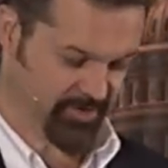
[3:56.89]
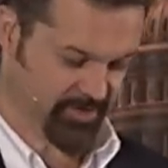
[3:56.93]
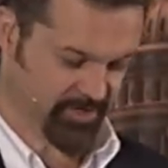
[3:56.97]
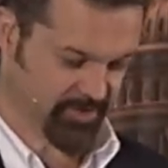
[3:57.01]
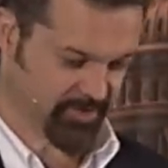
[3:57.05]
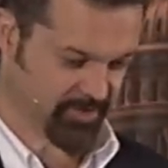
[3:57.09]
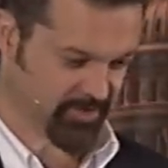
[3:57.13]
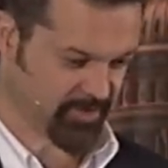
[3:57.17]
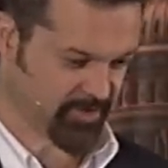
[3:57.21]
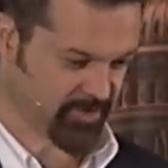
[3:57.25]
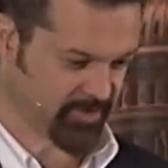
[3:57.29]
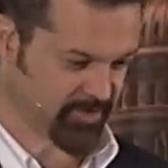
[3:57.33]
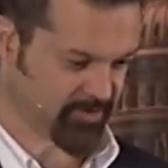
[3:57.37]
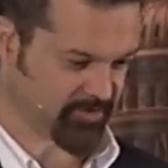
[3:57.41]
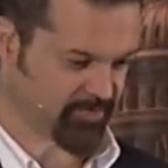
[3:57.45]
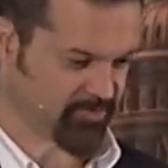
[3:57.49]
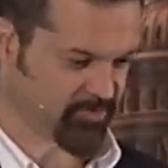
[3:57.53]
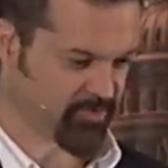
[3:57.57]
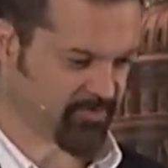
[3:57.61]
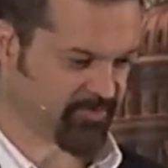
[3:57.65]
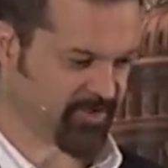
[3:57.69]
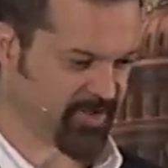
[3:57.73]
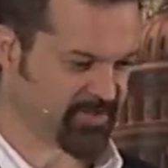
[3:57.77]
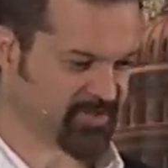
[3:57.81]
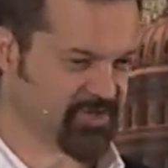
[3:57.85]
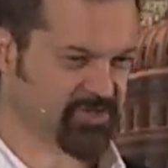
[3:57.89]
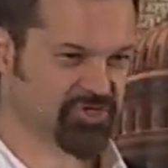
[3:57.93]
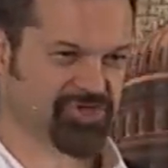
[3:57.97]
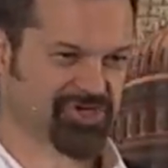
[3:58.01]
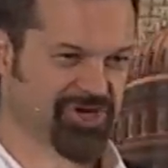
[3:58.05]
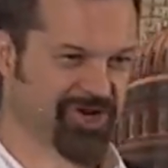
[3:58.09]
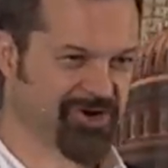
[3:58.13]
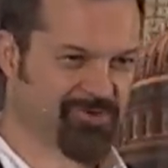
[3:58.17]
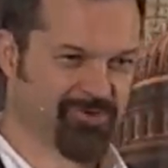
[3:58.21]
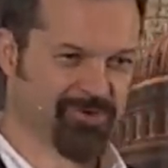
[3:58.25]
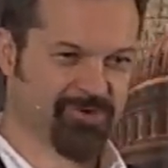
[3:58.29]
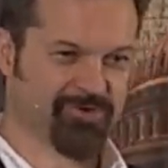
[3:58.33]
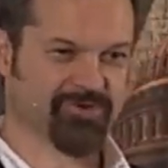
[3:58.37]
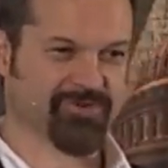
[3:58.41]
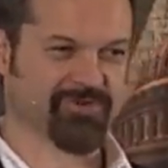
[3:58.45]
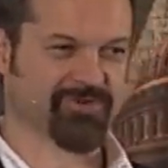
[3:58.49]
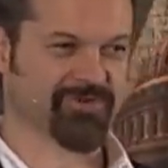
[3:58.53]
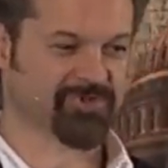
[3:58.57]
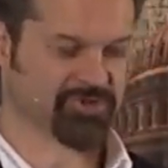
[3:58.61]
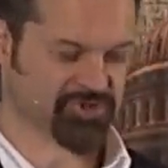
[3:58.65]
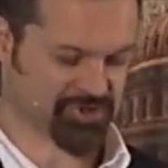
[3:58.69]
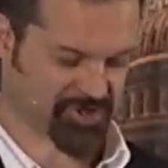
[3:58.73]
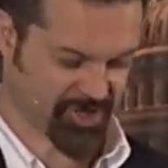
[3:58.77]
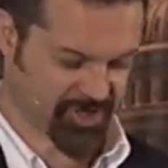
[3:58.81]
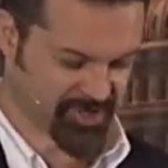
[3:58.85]
and, and sort of like the generals in
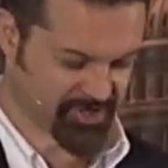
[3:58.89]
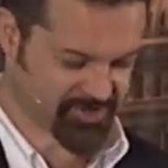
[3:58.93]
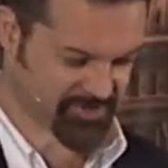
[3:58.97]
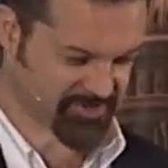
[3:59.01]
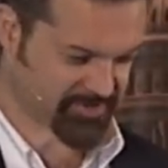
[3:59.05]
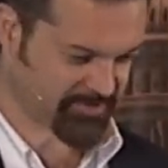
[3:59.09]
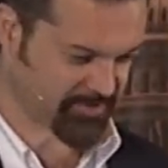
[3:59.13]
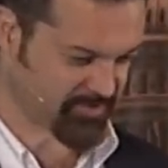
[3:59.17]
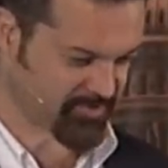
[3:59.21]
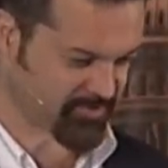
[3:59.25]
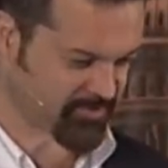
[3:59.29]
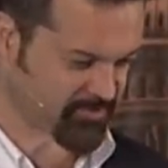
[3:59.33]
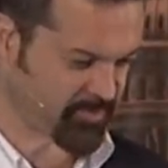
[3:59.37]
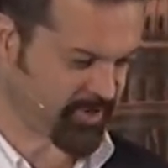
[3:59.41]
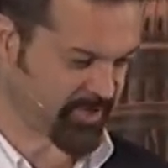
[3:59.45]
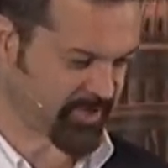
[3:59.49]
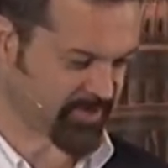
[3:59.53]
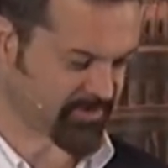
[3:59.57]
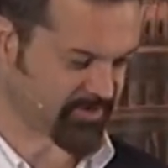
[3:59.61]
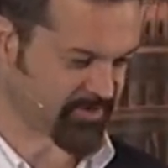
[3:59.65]
charge, so to speak.